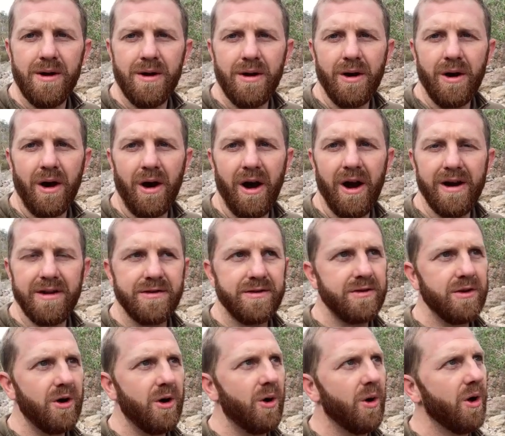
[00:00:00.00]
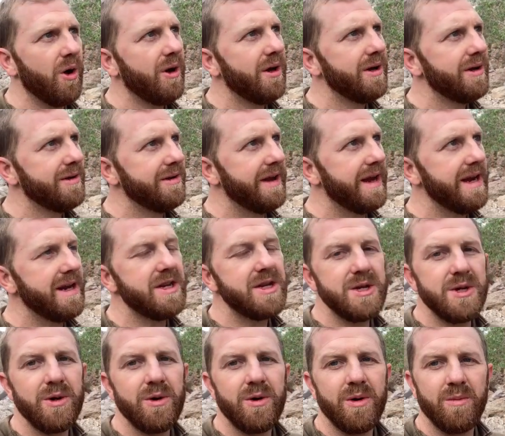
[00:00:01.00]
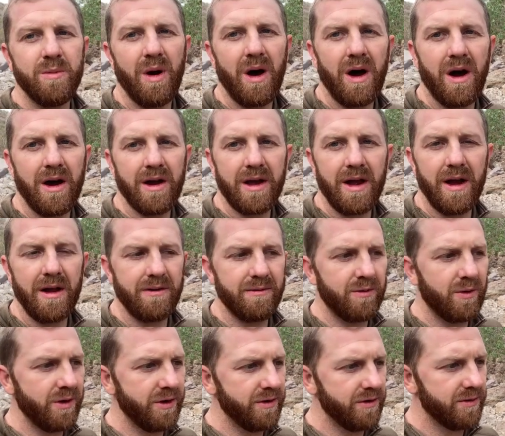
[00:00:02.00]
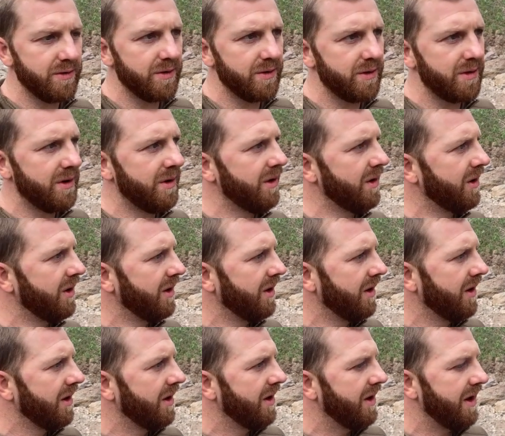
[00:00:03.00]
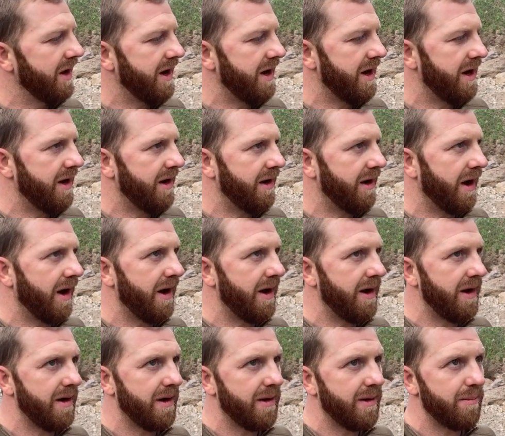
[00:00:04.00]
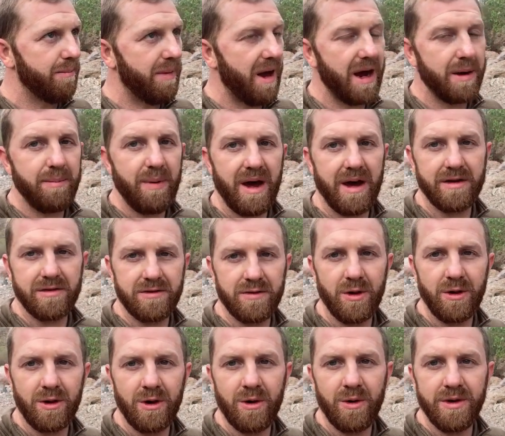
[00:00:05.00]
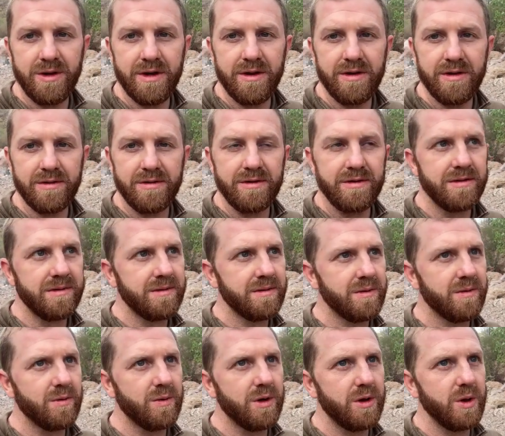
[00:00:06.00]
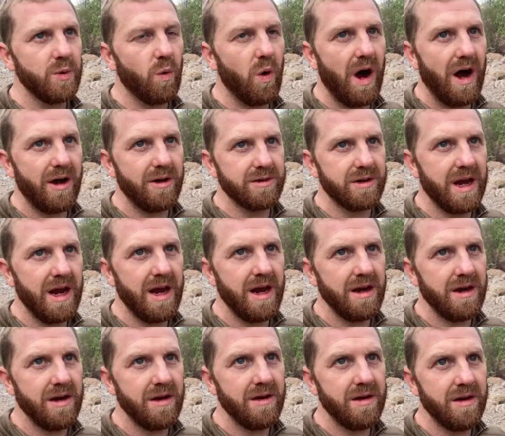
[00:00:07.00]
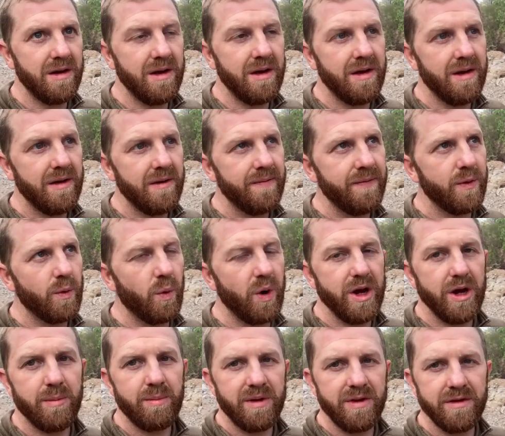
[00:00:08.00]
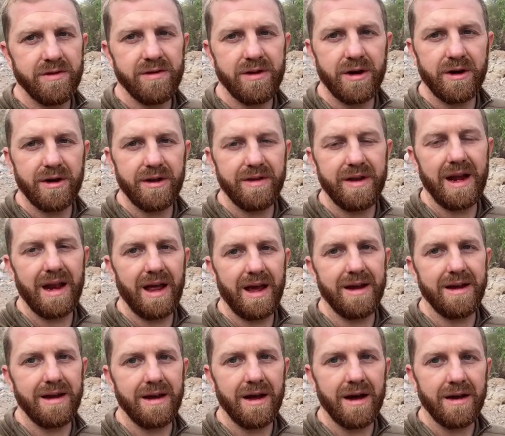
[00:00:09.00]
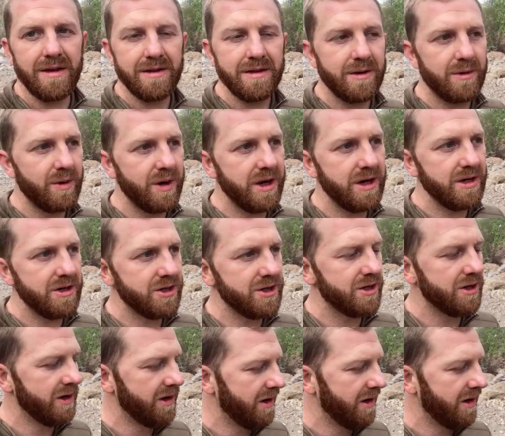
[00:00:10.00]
All right, so day 2 in Baja California Sur, and I backpack solo into this really wild canyon way up in the Sierra de La Giganta range.